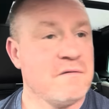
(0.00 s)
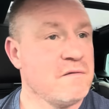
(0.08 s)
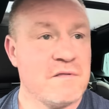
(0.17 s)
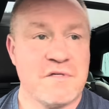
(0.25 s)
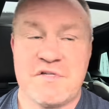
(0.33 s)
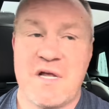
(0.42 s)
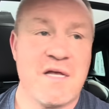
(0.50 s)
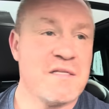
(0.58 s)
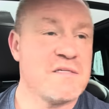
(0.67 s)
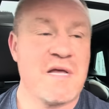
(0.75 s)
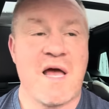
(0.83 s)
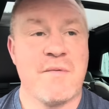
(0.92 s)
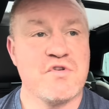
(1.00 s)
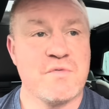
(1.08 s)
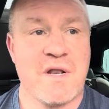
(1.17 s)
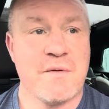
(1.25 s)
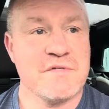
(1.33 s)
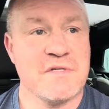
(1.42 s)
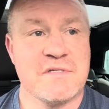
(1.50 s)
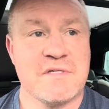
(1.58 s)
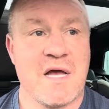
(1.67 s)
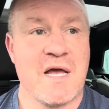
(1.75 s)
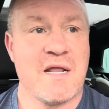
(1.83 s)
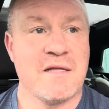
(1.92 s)
The second time was when I was in
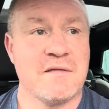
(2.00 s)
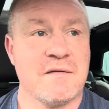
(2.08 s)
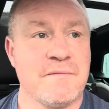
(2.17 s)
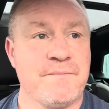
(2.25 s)
Thailand.